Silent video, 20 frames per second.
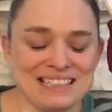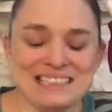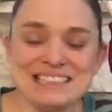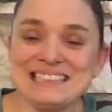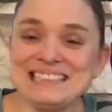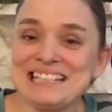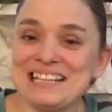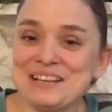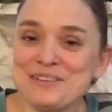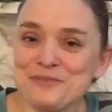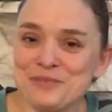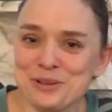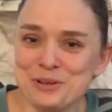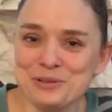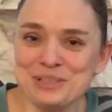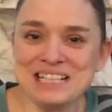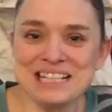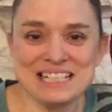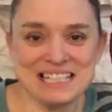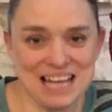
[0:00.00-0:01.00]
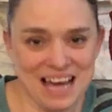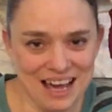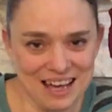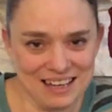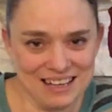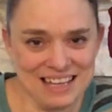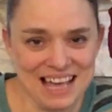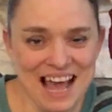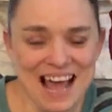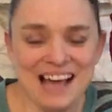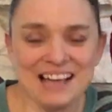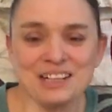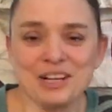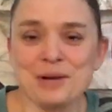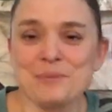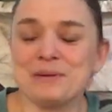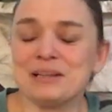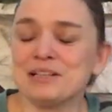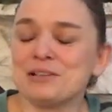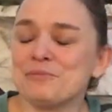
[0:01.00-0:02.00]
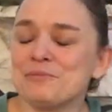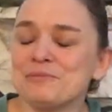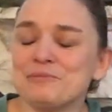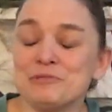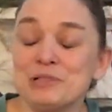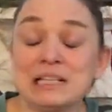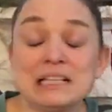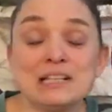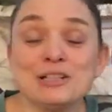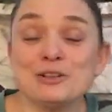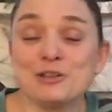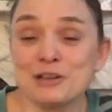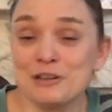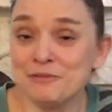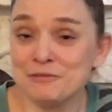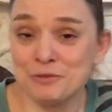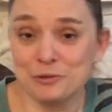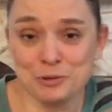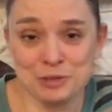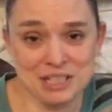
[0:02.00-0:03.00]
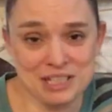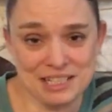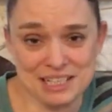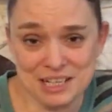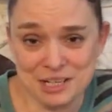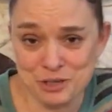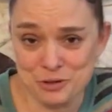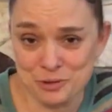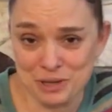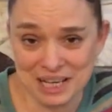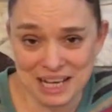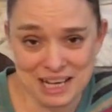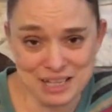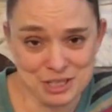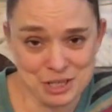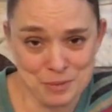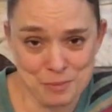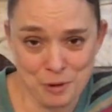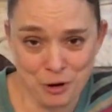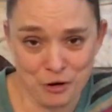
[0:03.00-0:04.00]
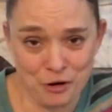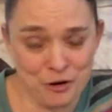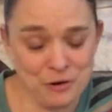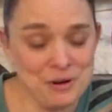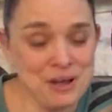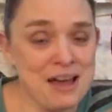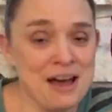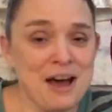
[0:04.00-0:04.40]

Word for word: leave you today, and I'm gonna really looking forward to seeing you again tomorrow.